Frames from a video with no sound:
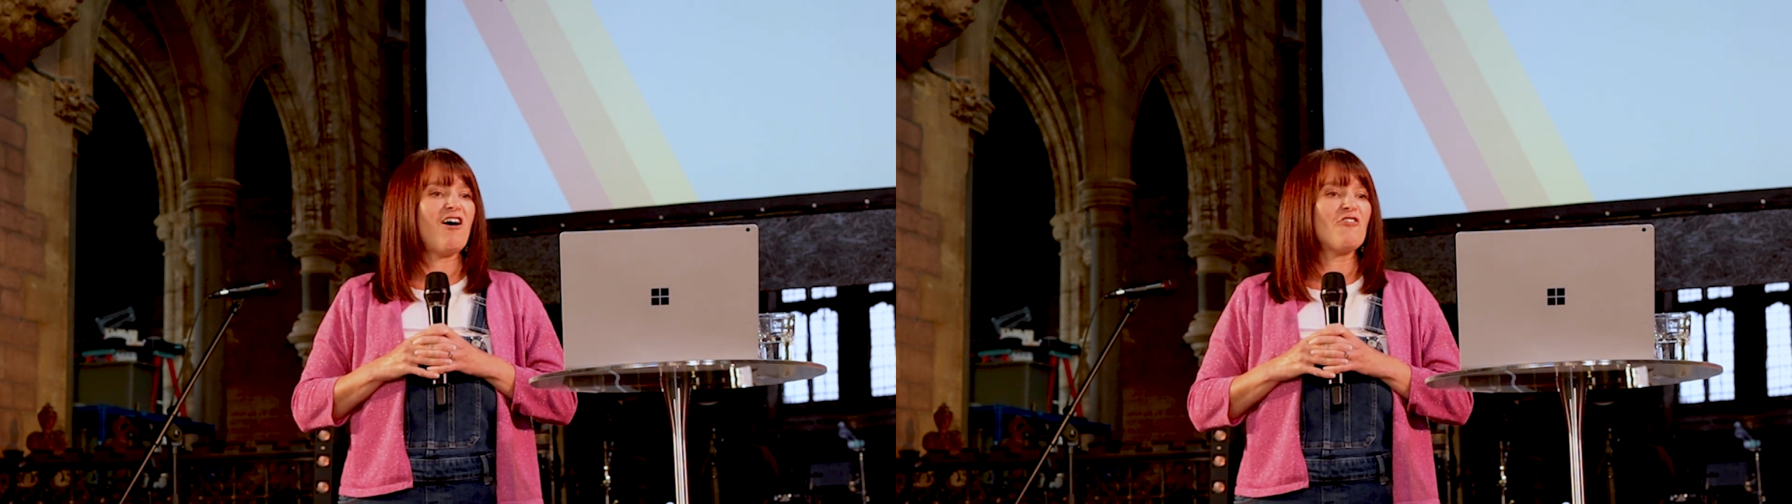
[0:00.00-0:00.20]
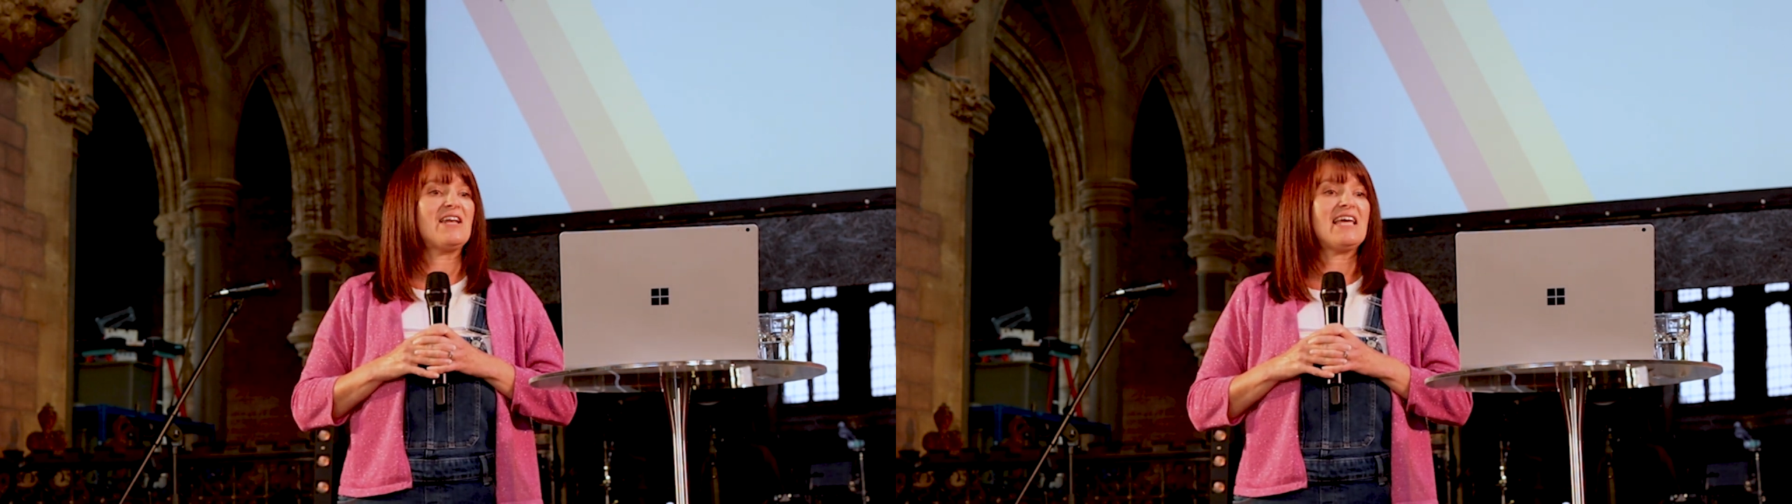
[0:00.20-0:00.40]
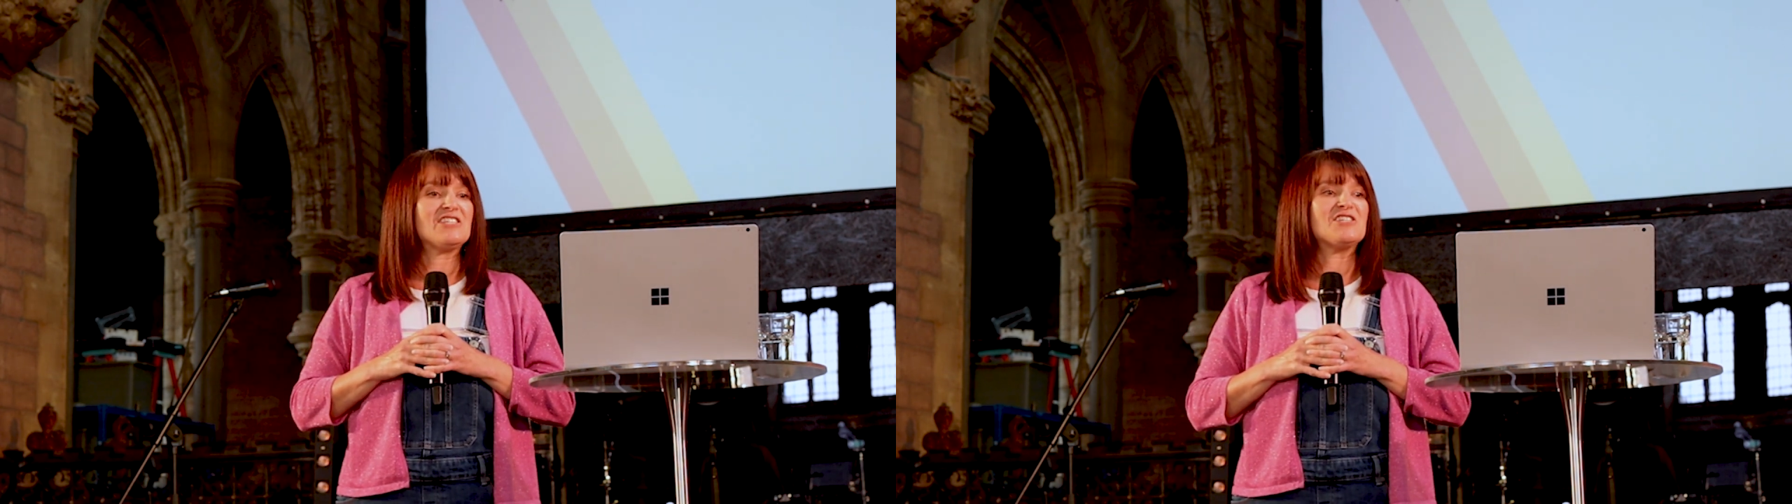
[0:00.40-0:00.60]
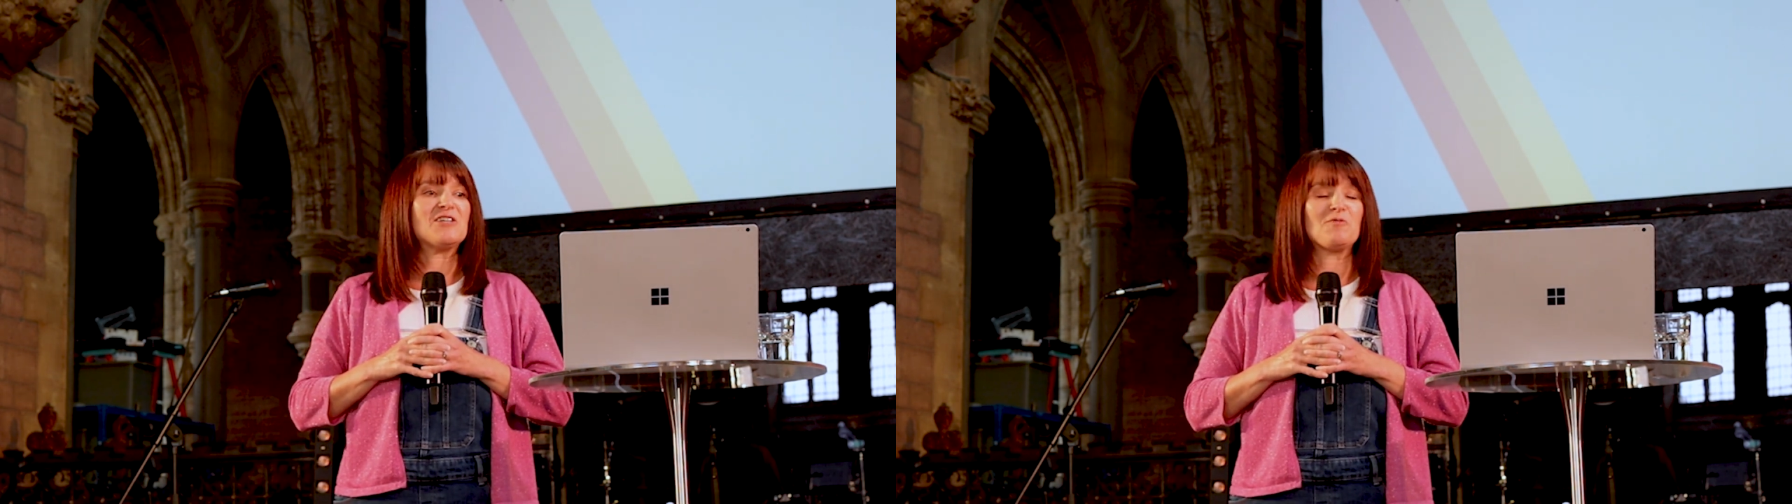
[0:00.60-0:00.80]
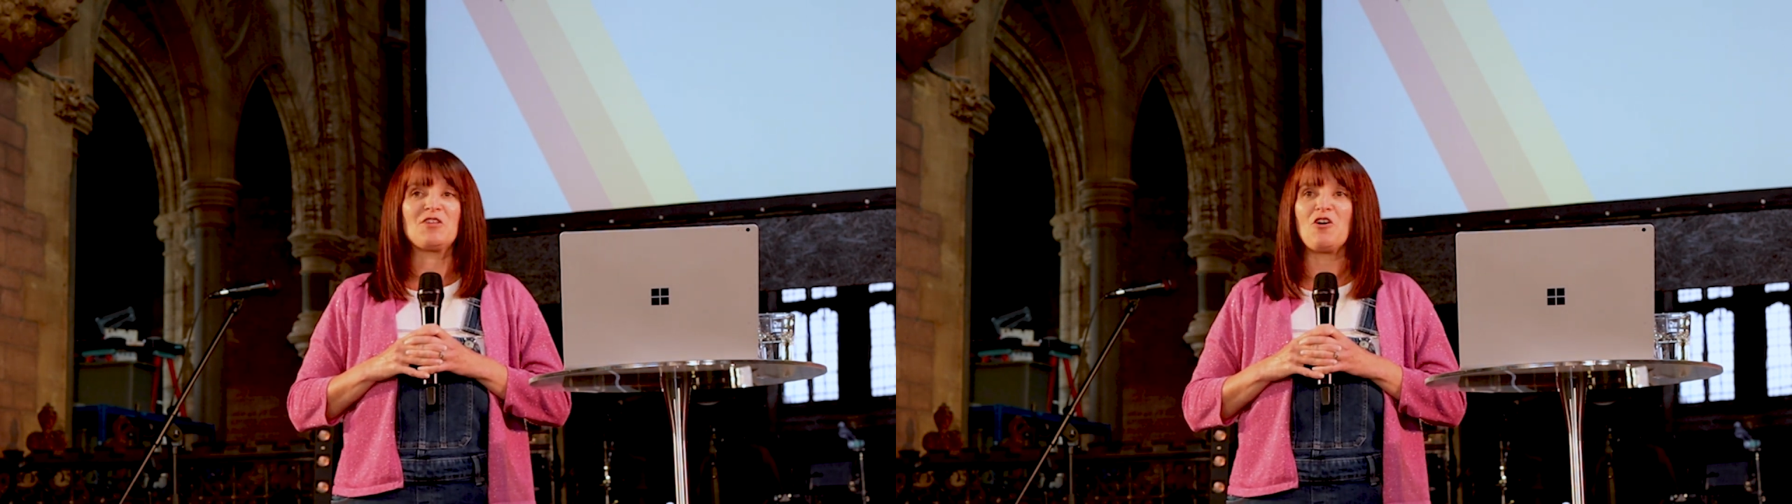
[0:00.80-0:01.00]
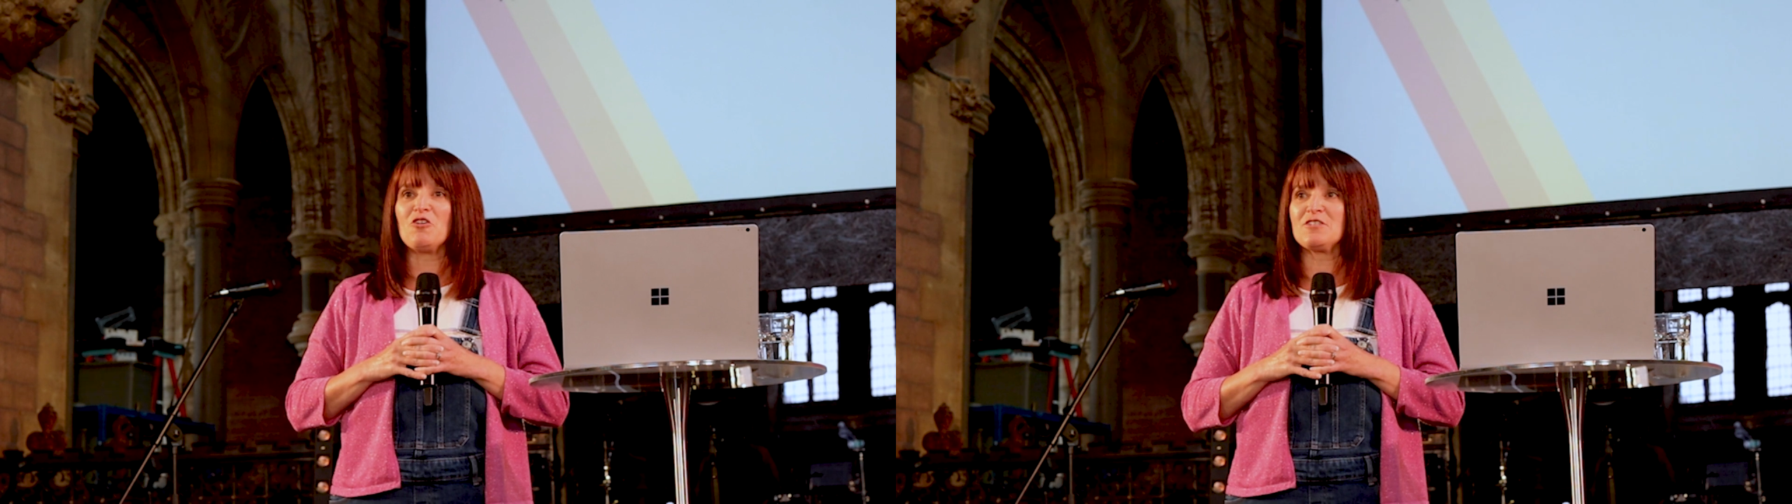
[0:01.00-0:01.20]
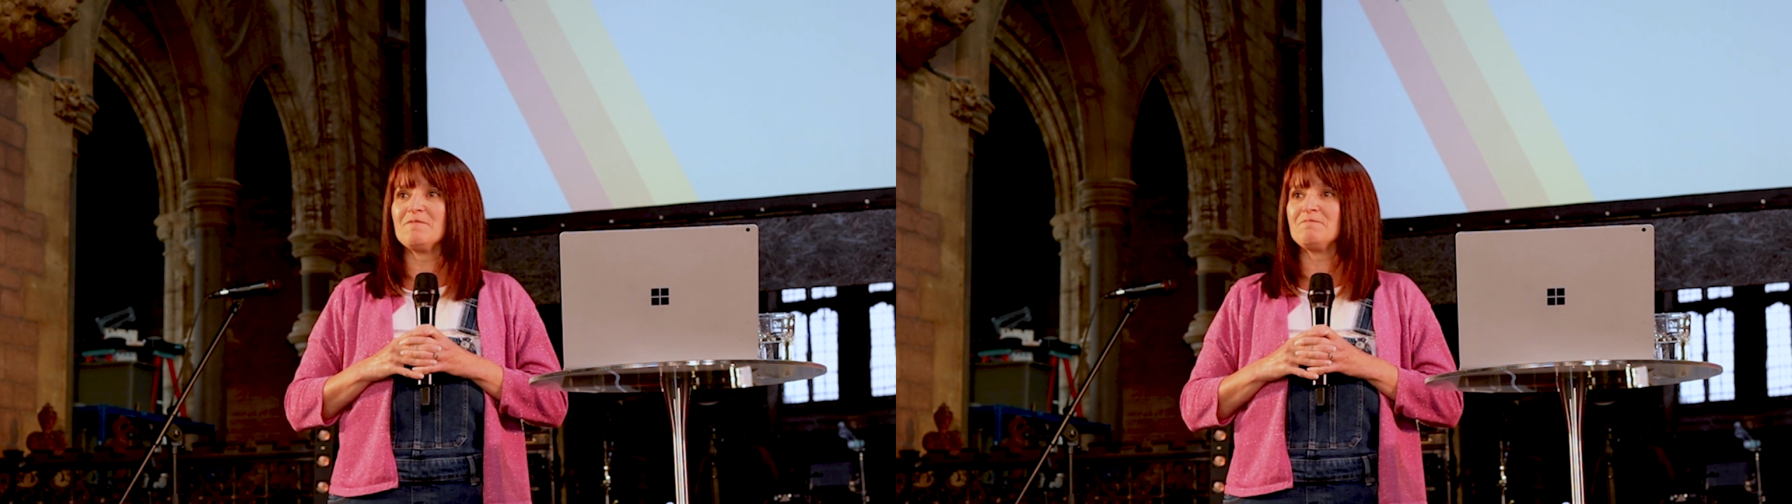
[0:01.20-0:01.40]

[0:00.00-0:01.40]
our relationship with God.